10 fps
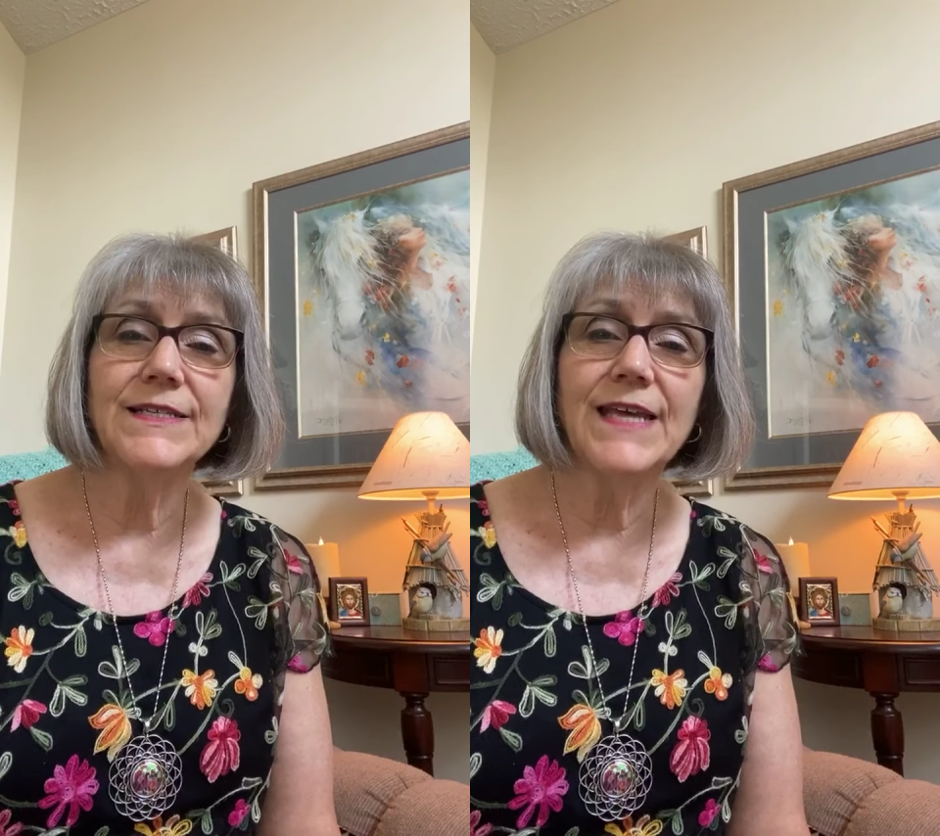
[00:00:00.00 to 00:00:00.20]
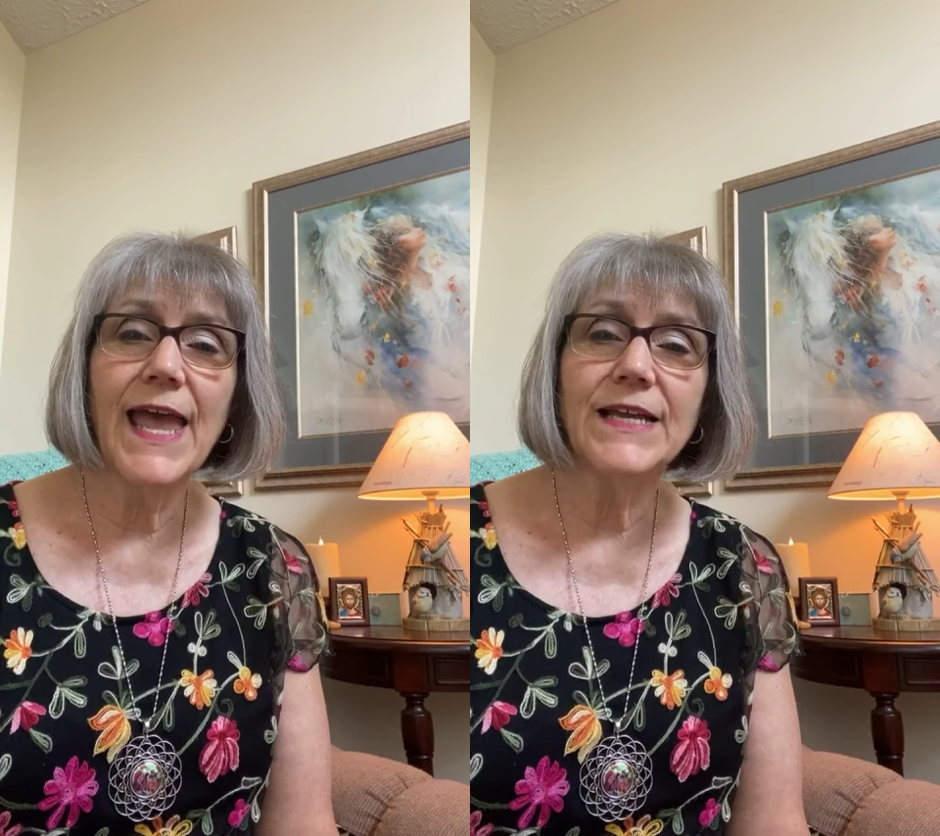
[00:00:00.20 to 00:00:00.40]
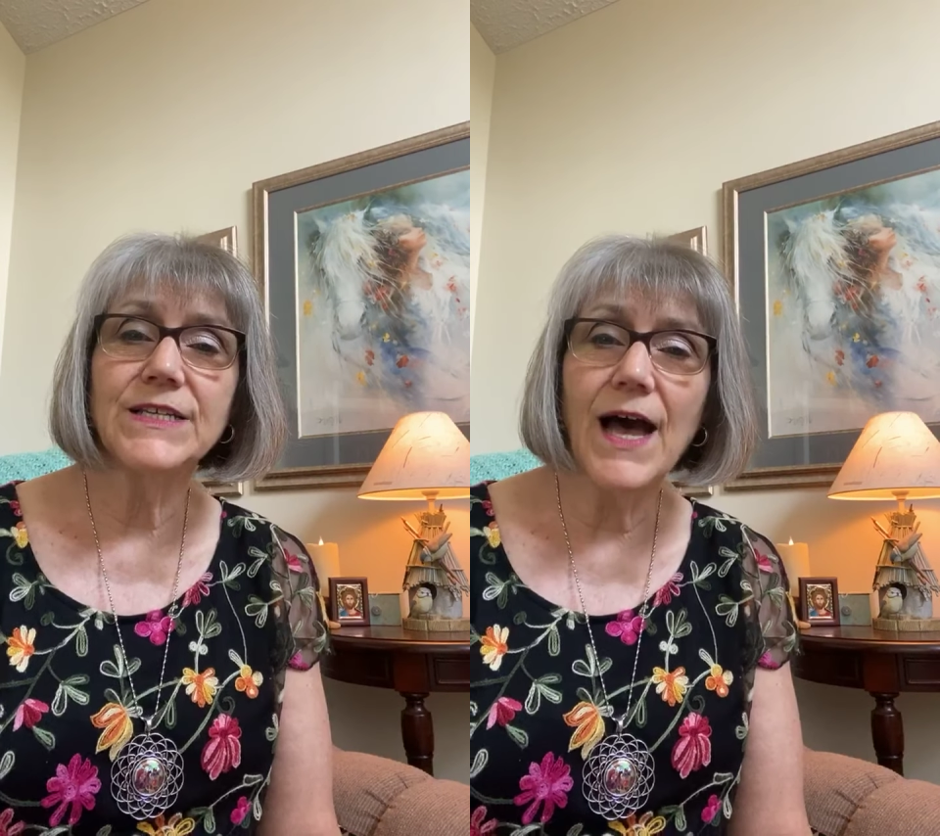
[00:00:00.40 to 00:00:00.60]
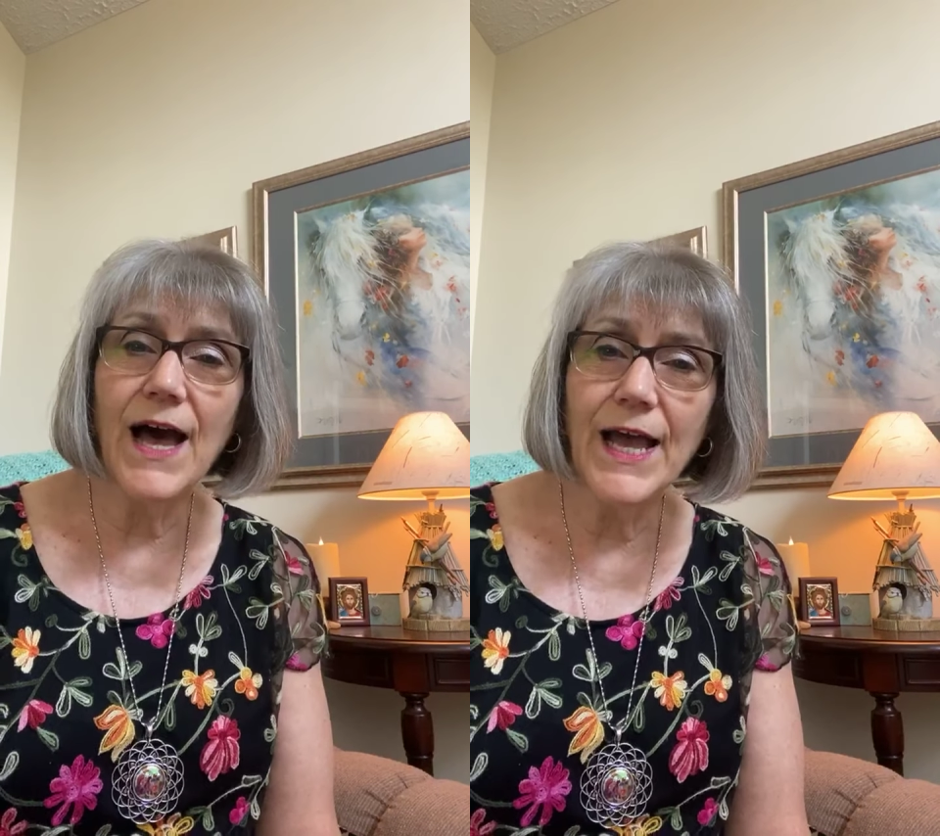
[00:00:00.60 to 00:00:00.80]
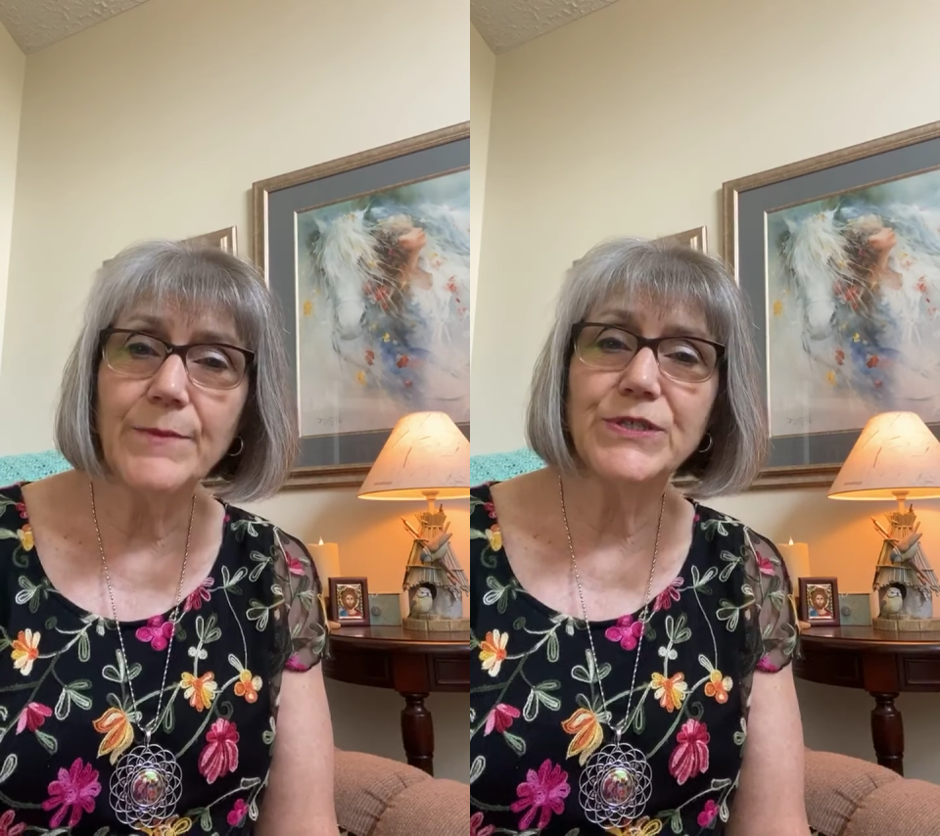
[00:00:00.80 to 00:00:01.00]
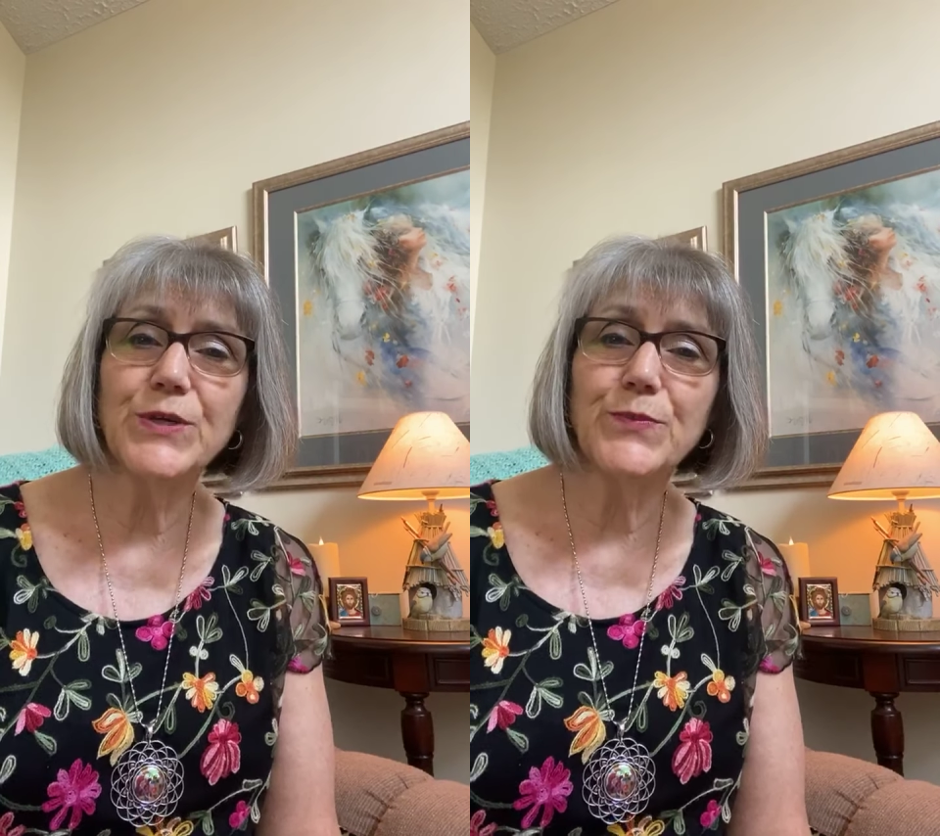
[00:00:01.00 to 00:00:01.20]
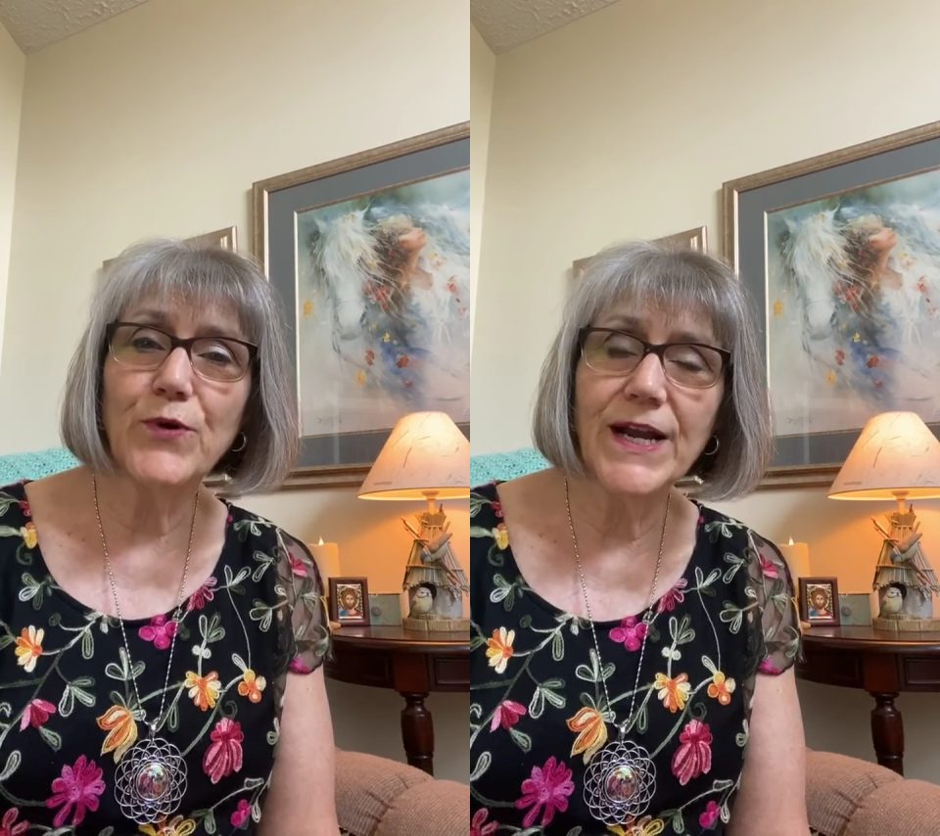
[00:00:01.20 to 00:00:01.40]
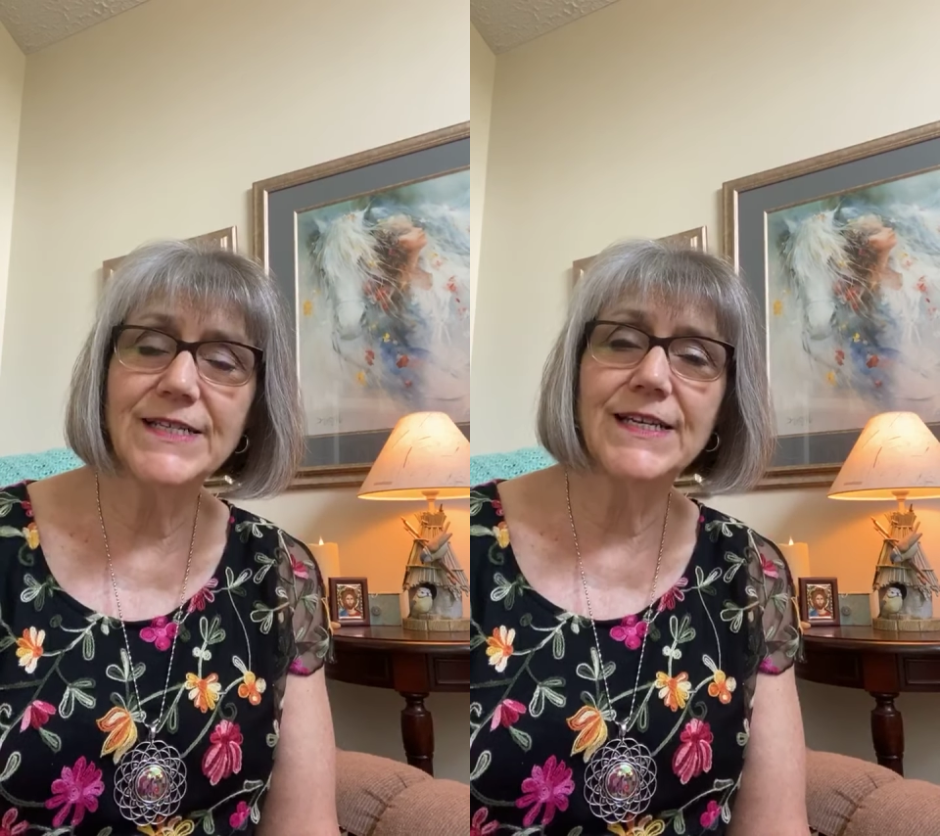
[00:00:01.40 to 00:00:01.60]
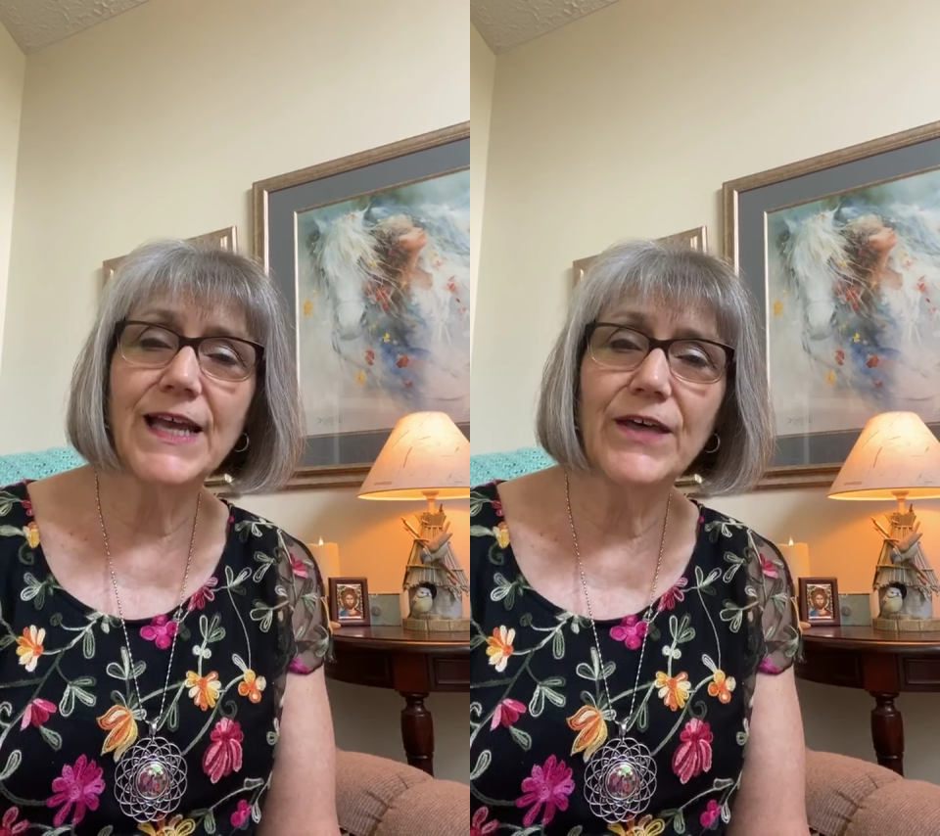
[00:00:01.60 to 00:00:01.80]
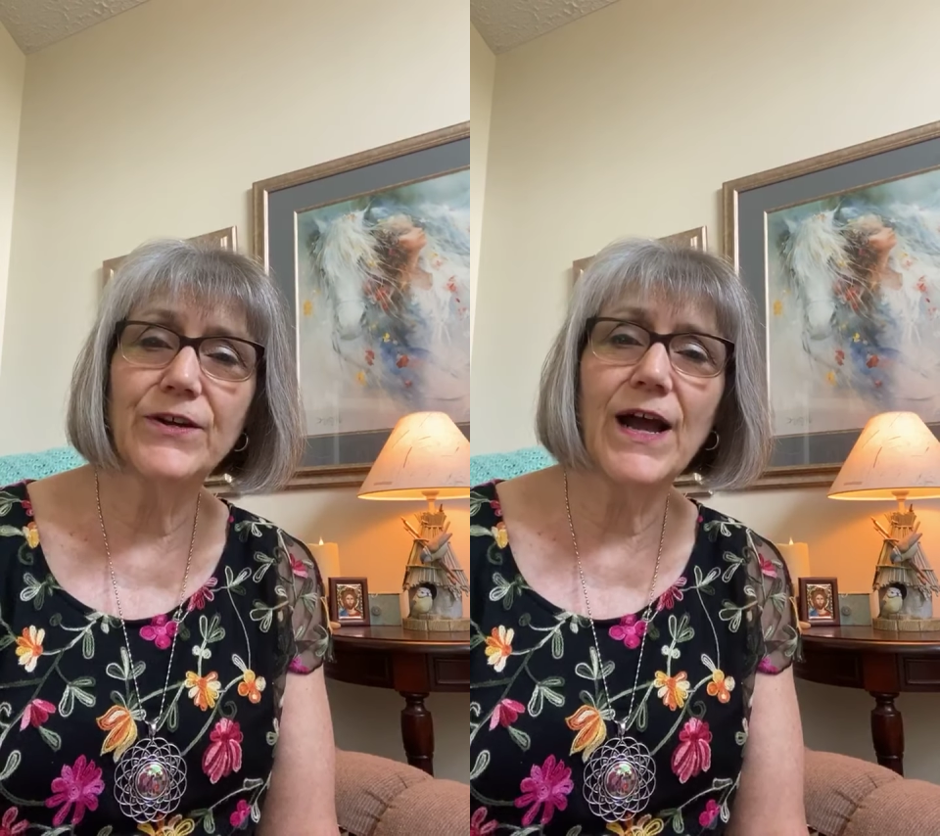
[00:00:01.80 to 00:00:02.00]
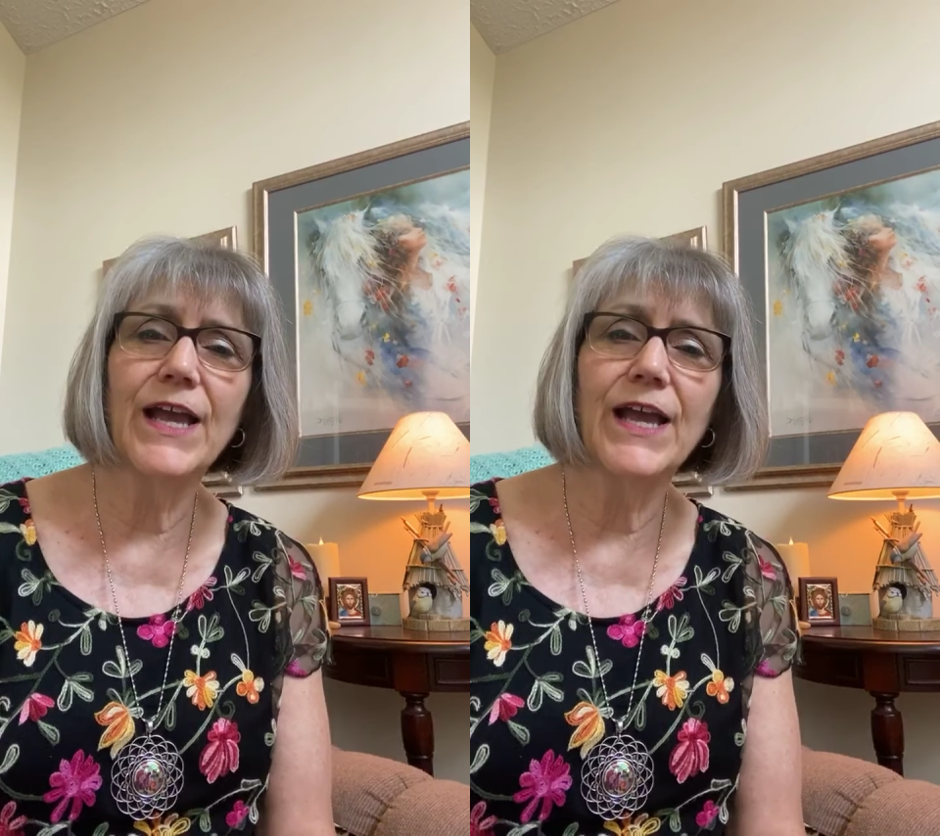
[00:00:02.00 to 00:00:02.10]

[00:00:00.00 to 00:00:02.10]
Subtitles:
take time to pray together,